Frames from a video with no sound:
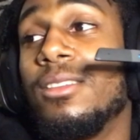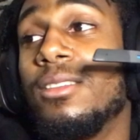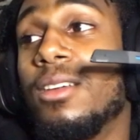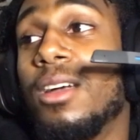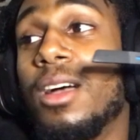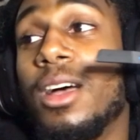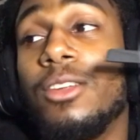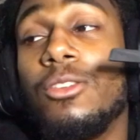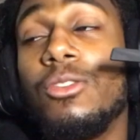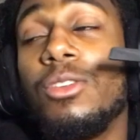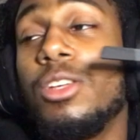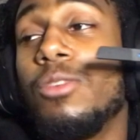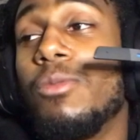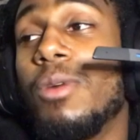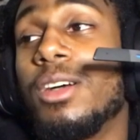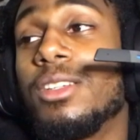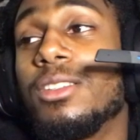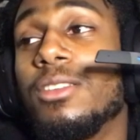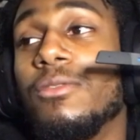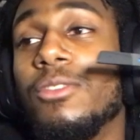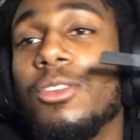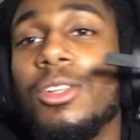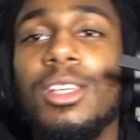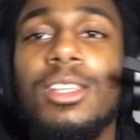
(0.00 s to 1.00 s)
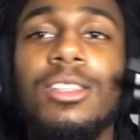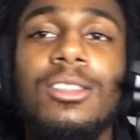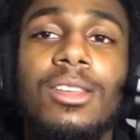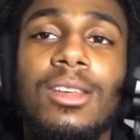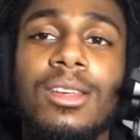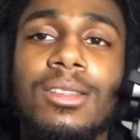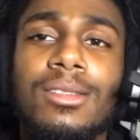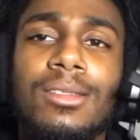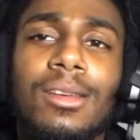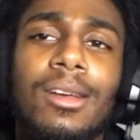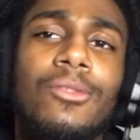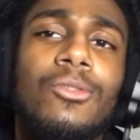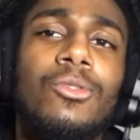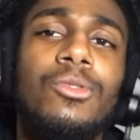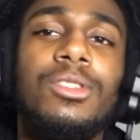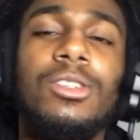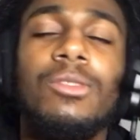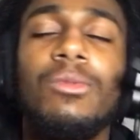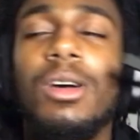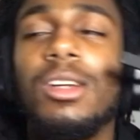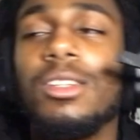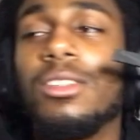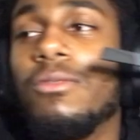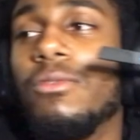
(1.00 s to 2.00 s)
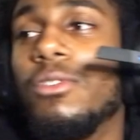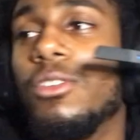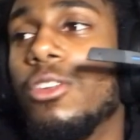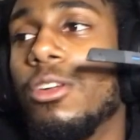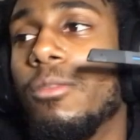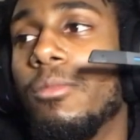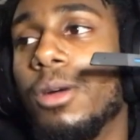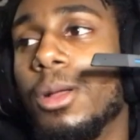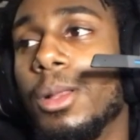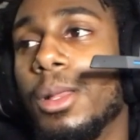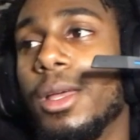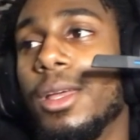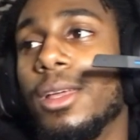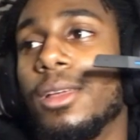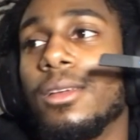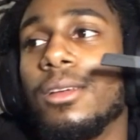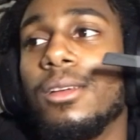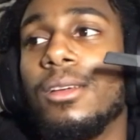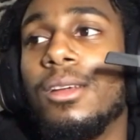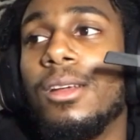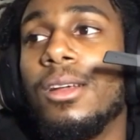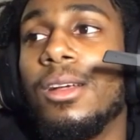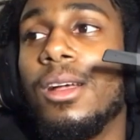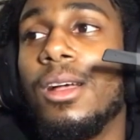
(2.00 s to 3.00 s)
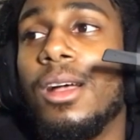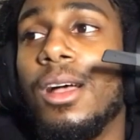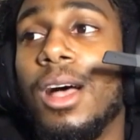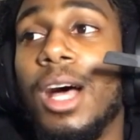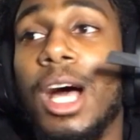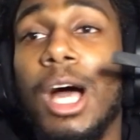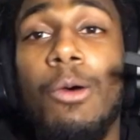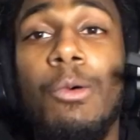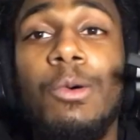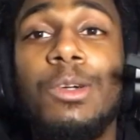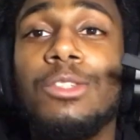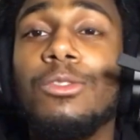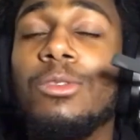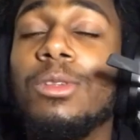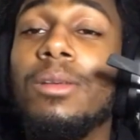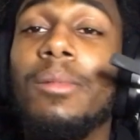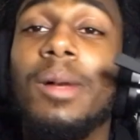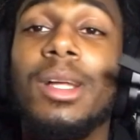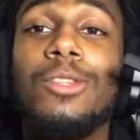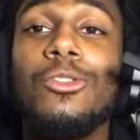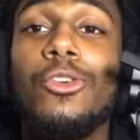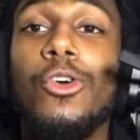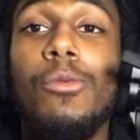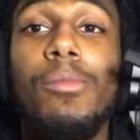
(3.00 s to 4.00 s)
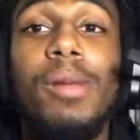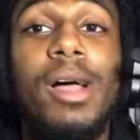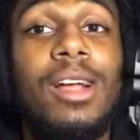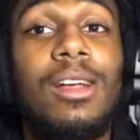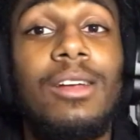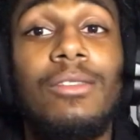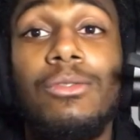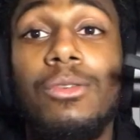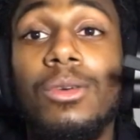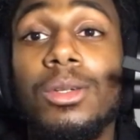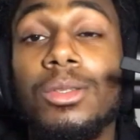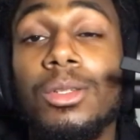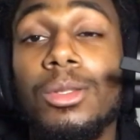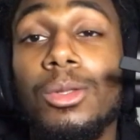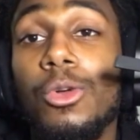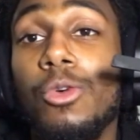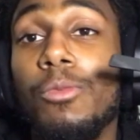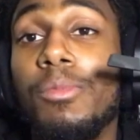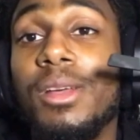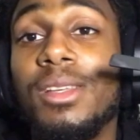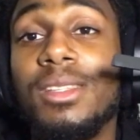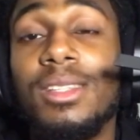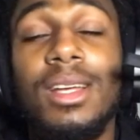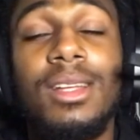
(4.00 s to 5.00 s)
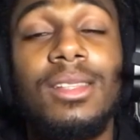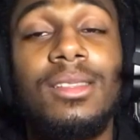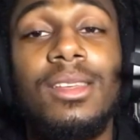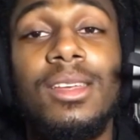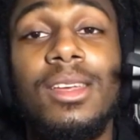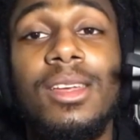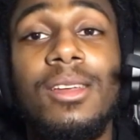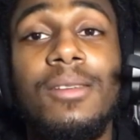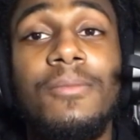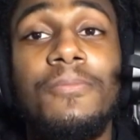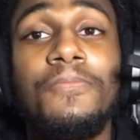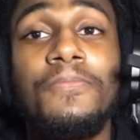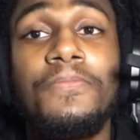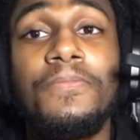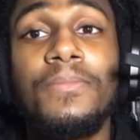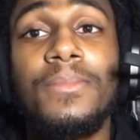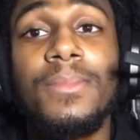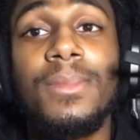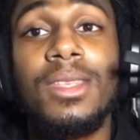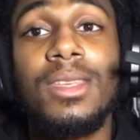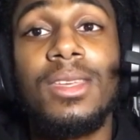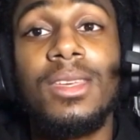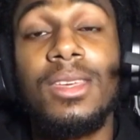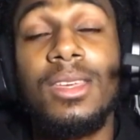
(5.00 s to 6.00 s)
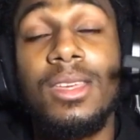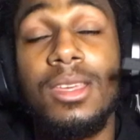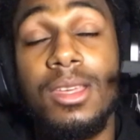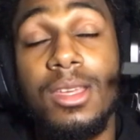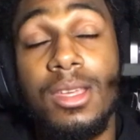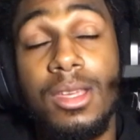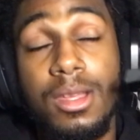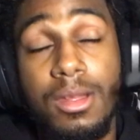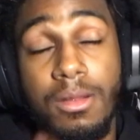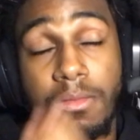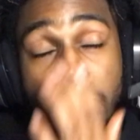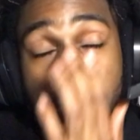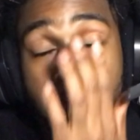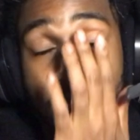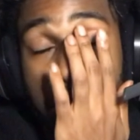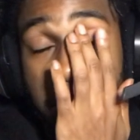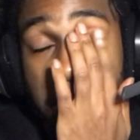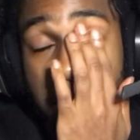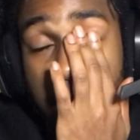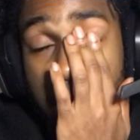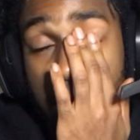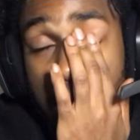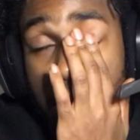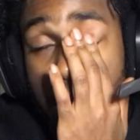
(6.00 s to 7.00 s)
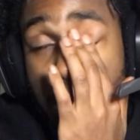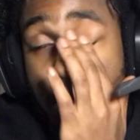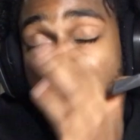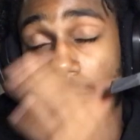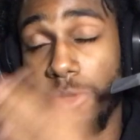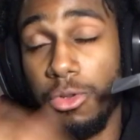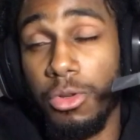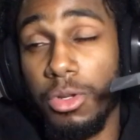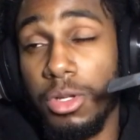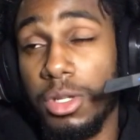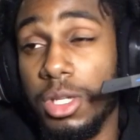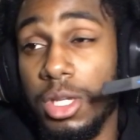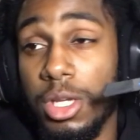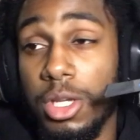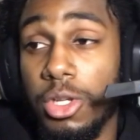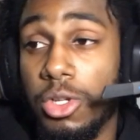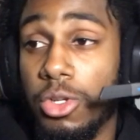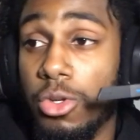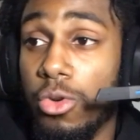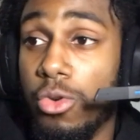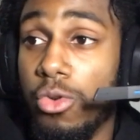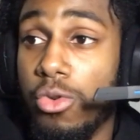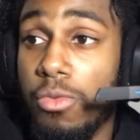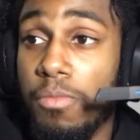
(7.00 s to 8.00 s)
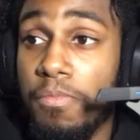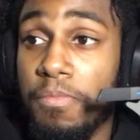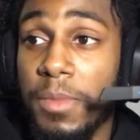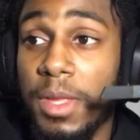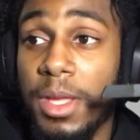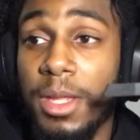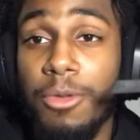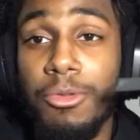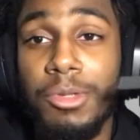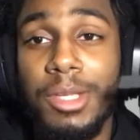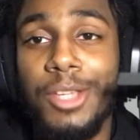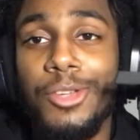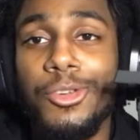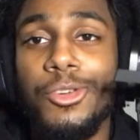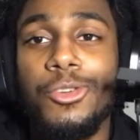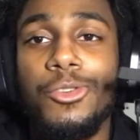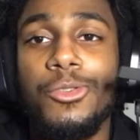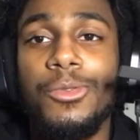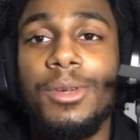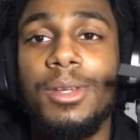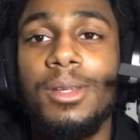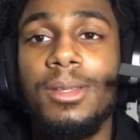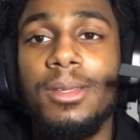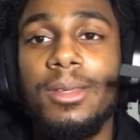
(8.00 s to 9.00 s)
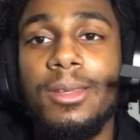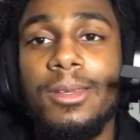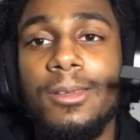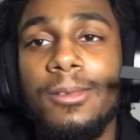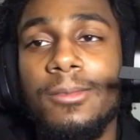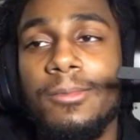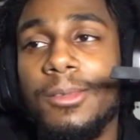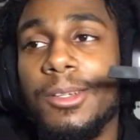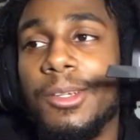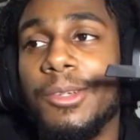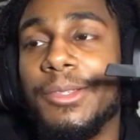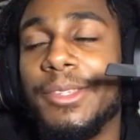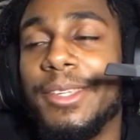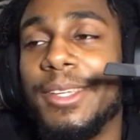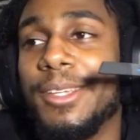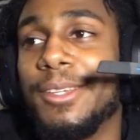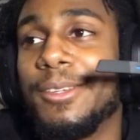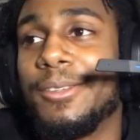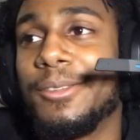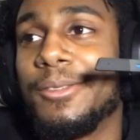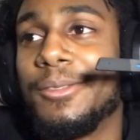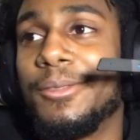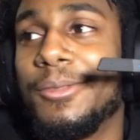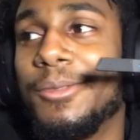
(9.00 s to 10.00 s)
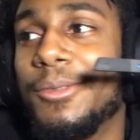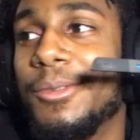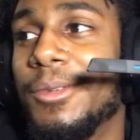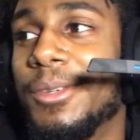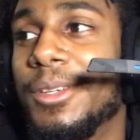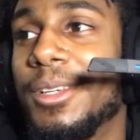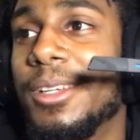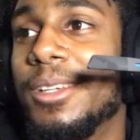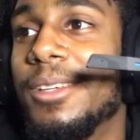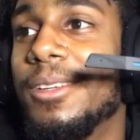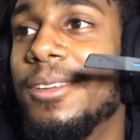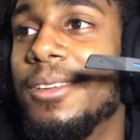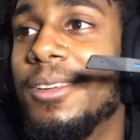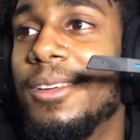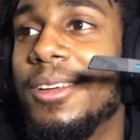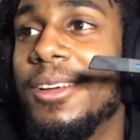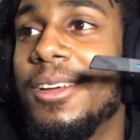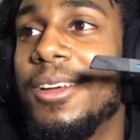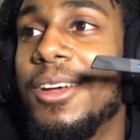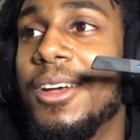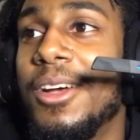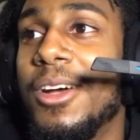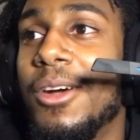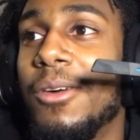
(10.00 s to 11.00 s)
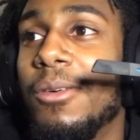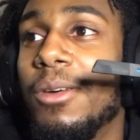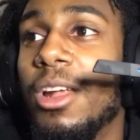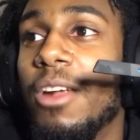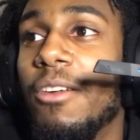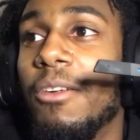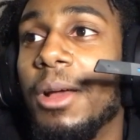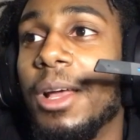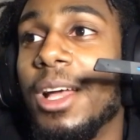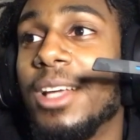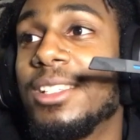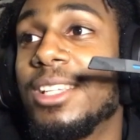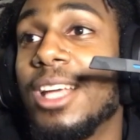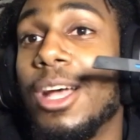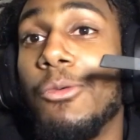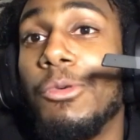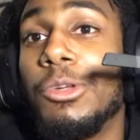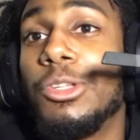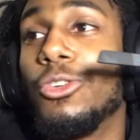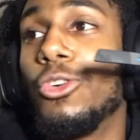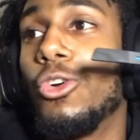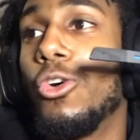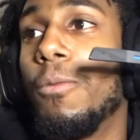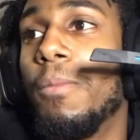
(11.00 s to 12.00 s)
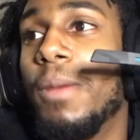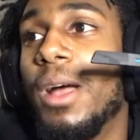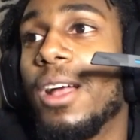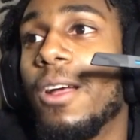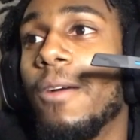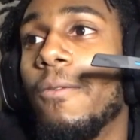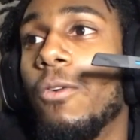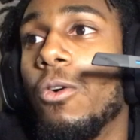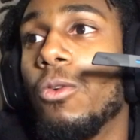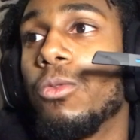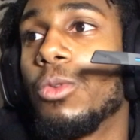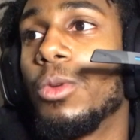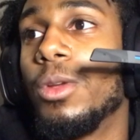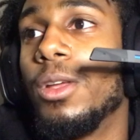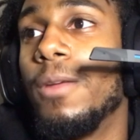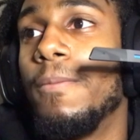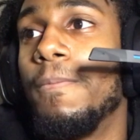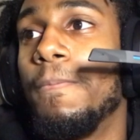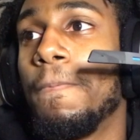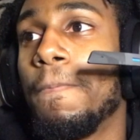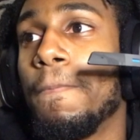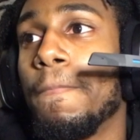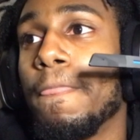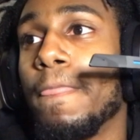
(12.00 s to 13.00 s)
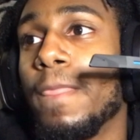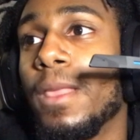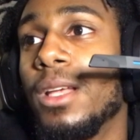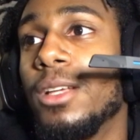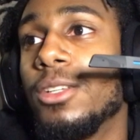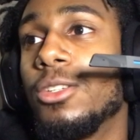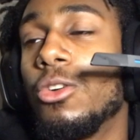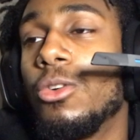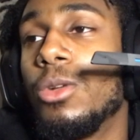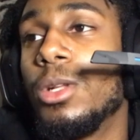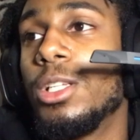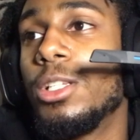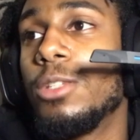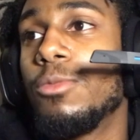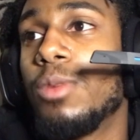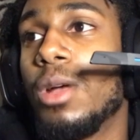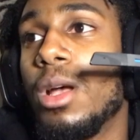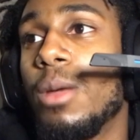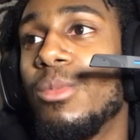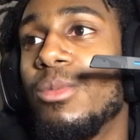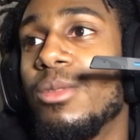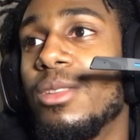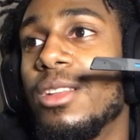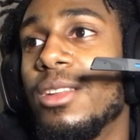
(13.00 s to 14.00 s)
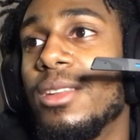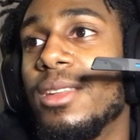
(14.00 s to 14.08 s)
I know he watched the video. Because of course he watched the video, but like, I wasn't really about to go back and forth to Lopez that day. And as you can see, it showed, and he was like, "You're crazy." And I was like, "Okay, whatever." Like I said, I wasn't going back and forth with him. And so this is probably the